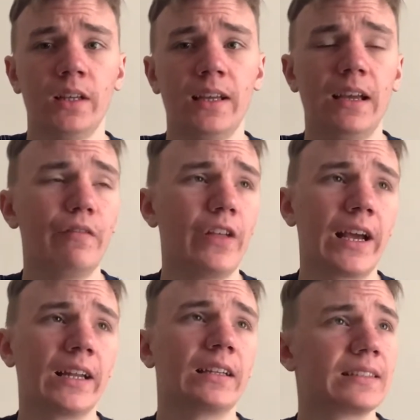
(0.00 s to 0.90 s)
if they're
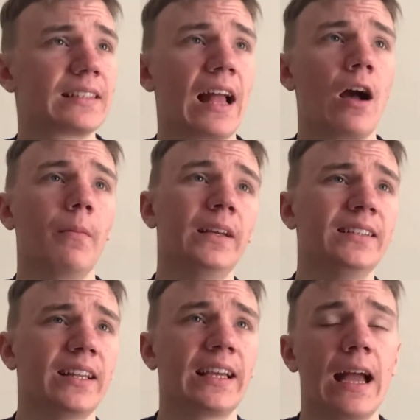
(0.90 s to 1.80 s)
going to stay up,
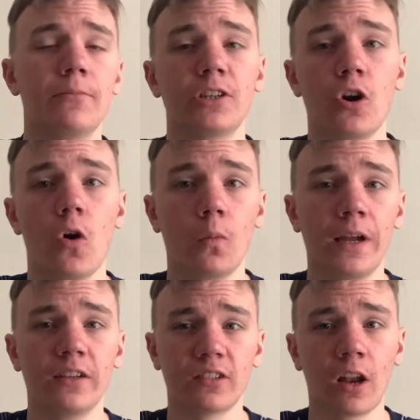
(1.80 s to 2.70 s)
these are the games they've got to
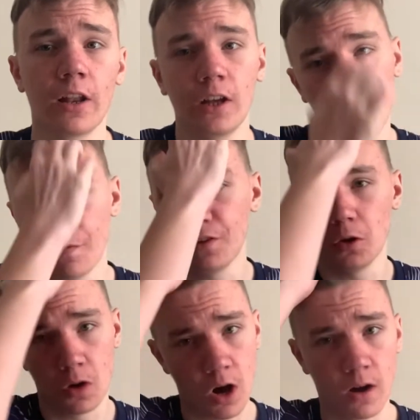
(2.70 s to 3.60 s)
win. Because I know they've got a
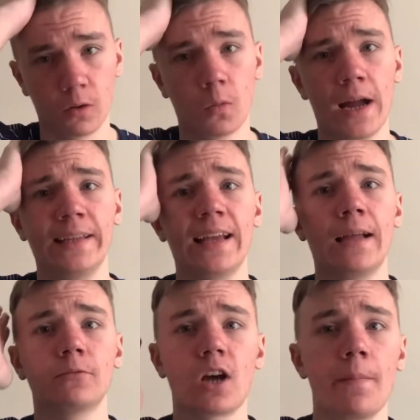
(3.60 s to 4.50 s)
few hard away
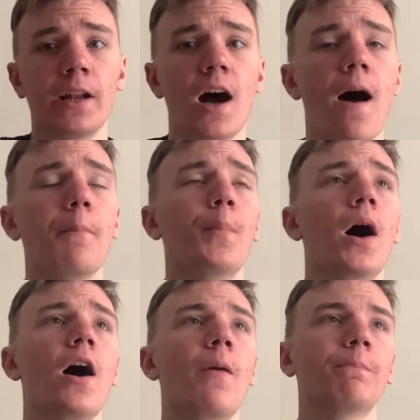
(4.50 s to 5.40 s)
games coming up.
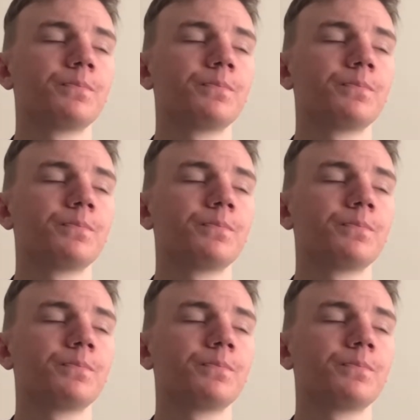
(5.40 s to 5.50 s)
But,